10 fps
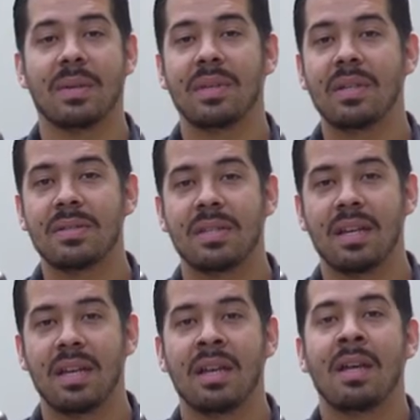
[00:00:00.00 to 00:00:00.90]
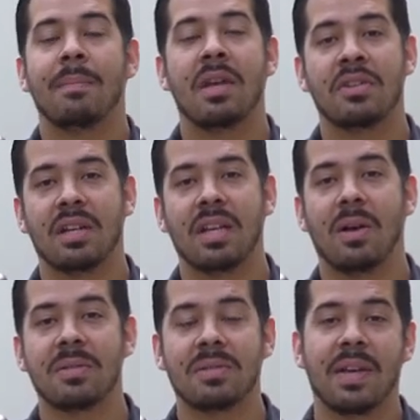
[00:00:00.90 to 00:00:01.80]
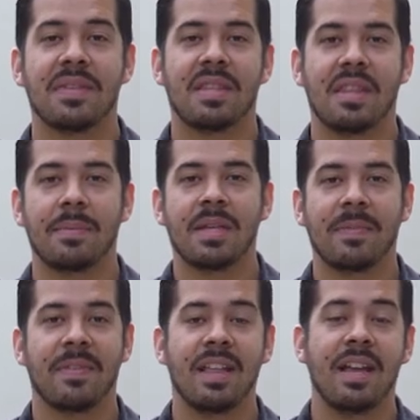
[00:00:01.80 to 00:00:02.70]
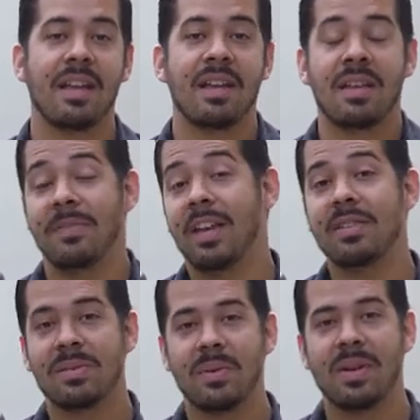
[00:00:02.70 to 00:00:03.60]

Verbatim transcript: that we used today, make sure to also give us a thumbs up for that. If you guys do